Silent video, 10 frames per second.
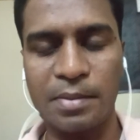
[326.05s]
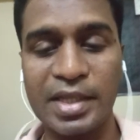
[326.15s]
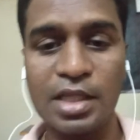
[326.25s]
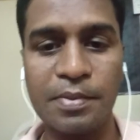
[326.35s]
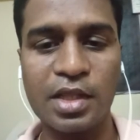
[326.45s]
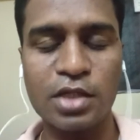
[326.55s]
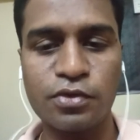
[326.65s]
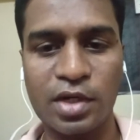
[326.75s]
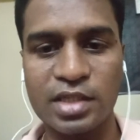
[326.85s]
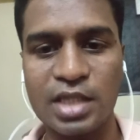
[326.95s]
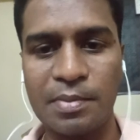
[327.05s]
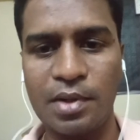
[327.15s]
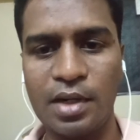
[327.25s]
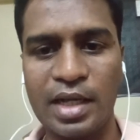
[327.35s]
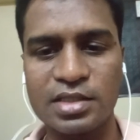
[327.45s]
Madhya Pradesh, for
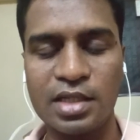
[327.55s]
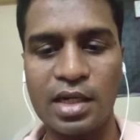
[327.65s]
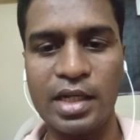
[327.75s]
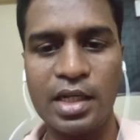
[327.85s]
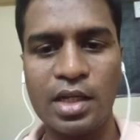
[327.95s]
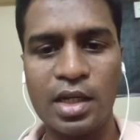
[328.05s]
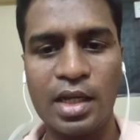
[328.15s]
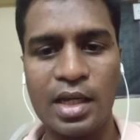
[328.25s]
example, has nearly